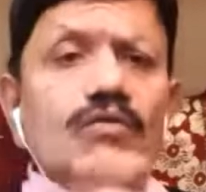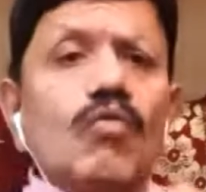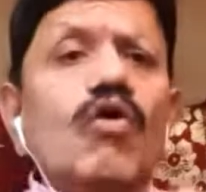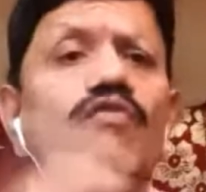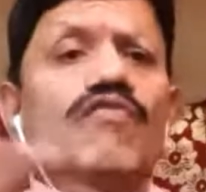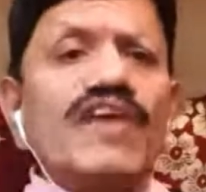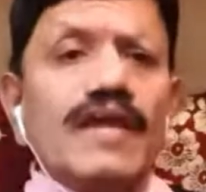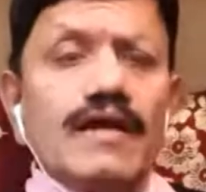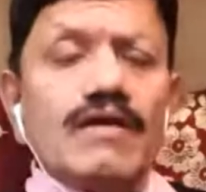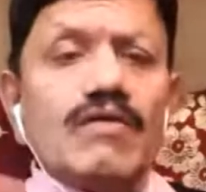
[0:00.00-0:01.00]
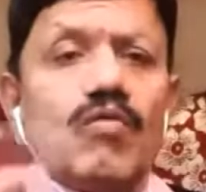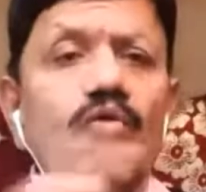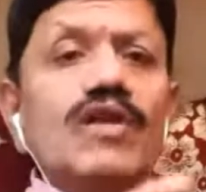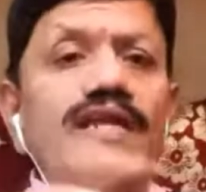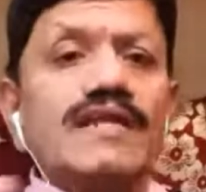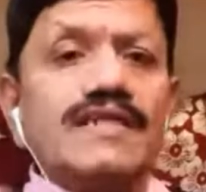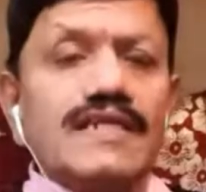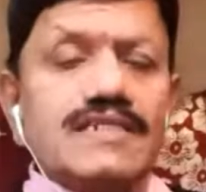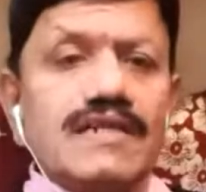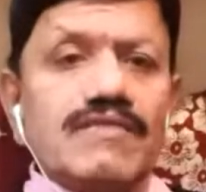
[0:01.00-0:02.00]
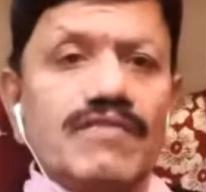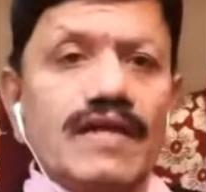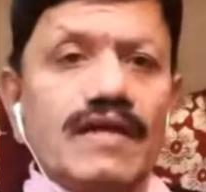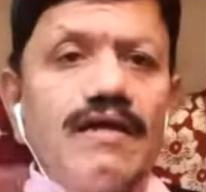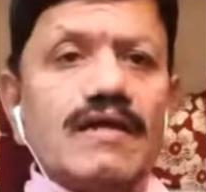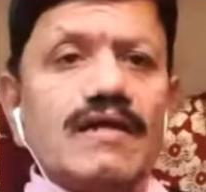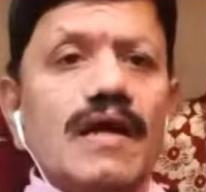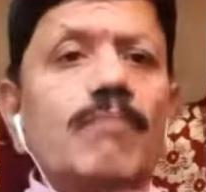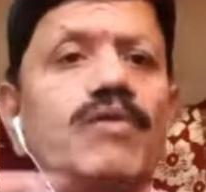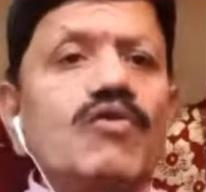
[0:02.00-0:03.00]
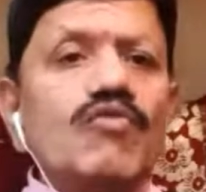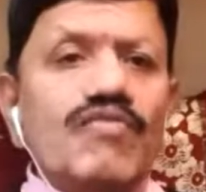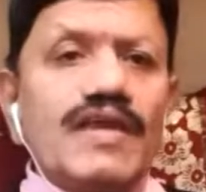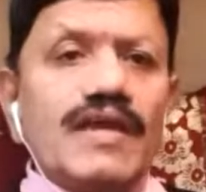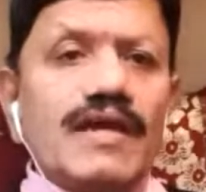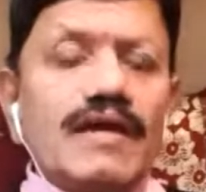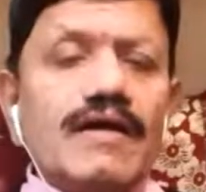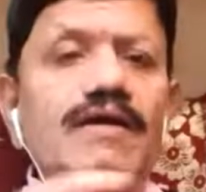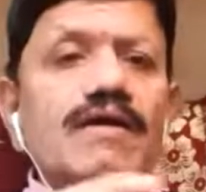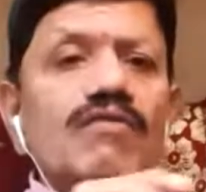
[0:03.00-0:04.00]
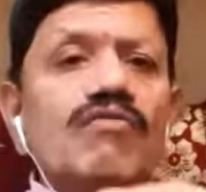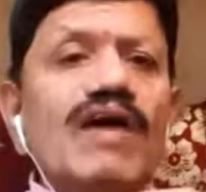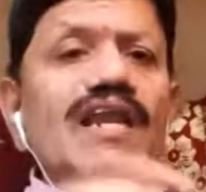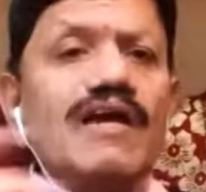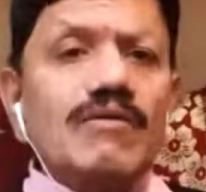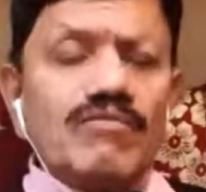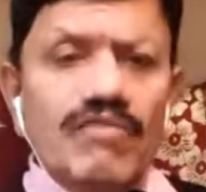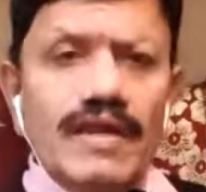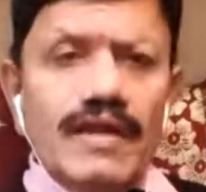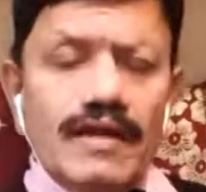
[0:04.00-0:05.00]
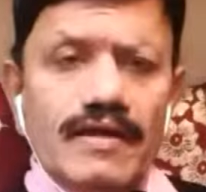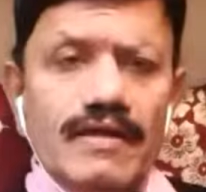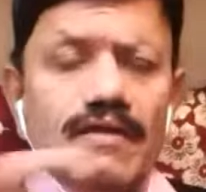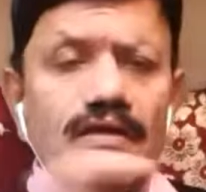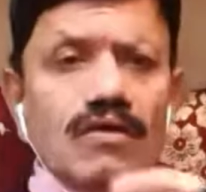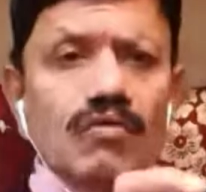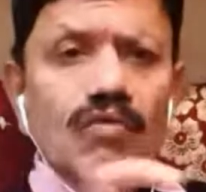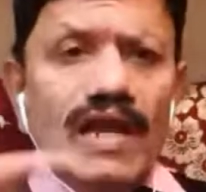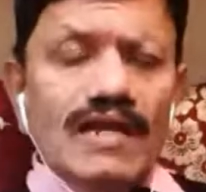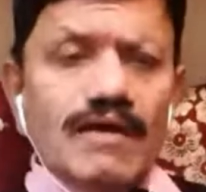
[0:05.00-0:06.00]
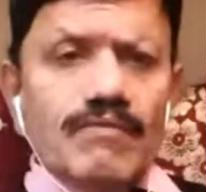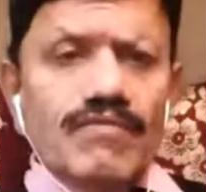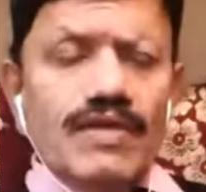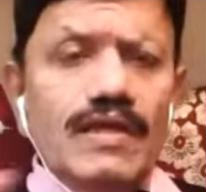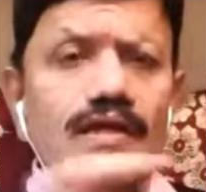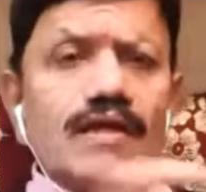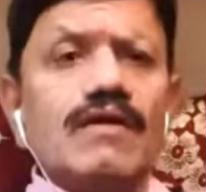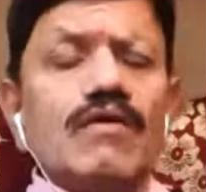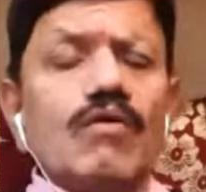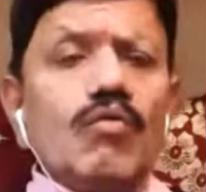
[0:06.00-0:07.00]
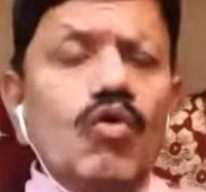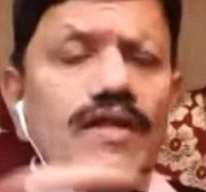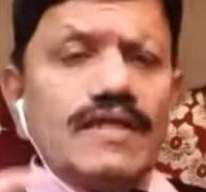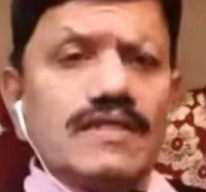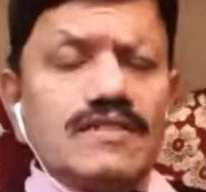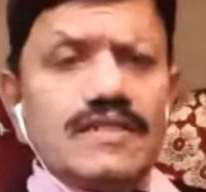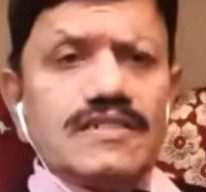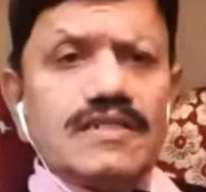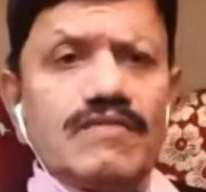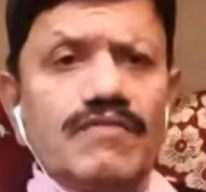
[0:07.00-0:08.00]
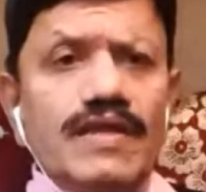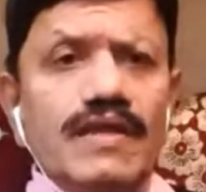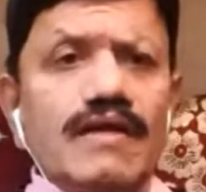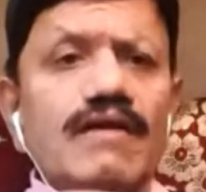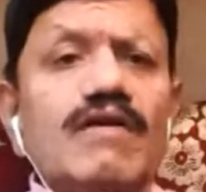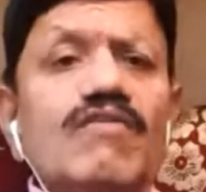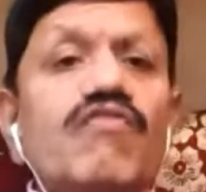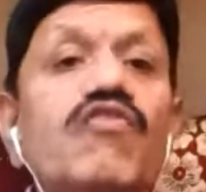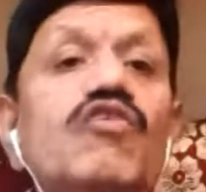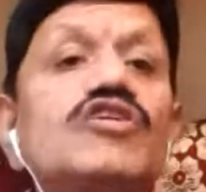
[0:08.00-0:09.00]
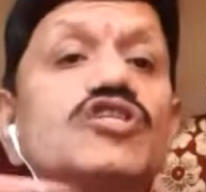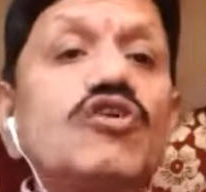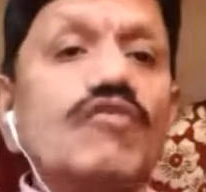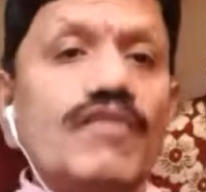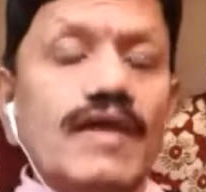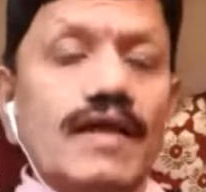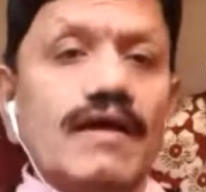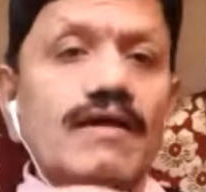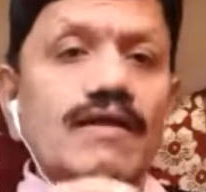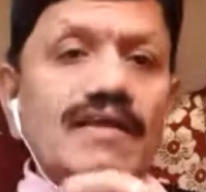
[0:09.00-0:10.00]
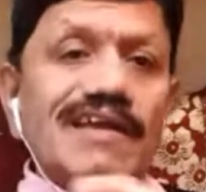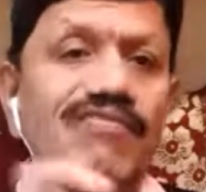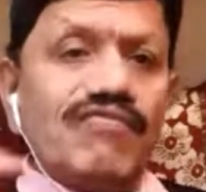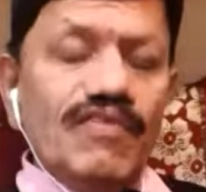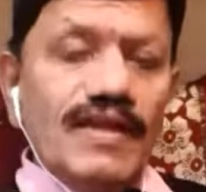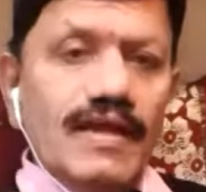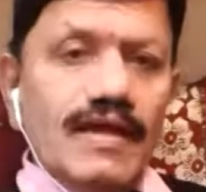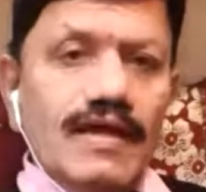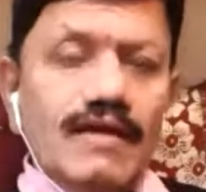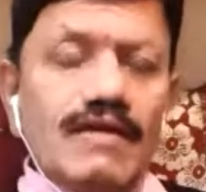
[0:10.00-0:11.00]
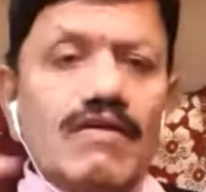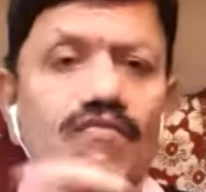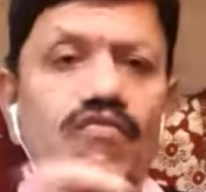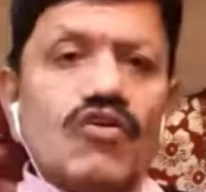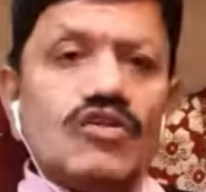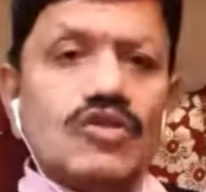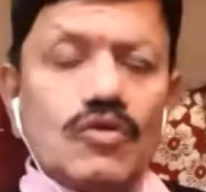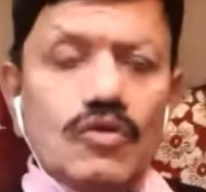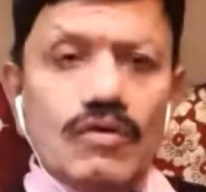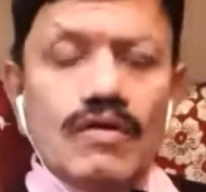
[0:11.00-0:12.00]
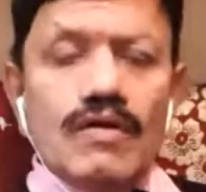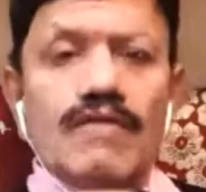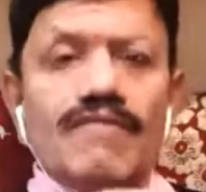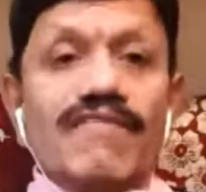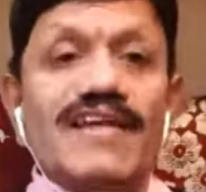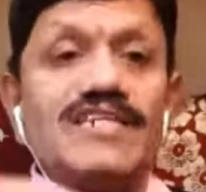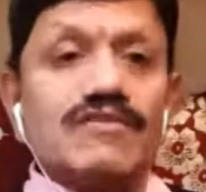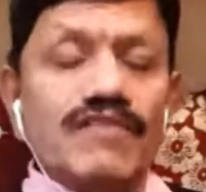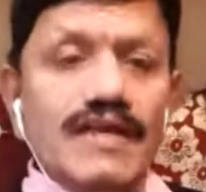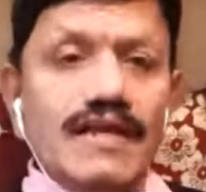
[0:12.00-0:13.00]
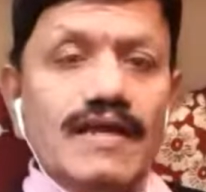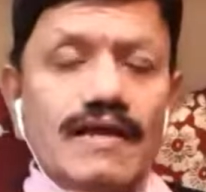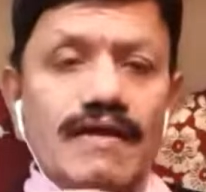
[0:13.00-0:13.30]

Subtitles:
O week, orientation week, W week, welcome week, welcome week, orientation week, Frosho week, F week, Frosho, fresh week,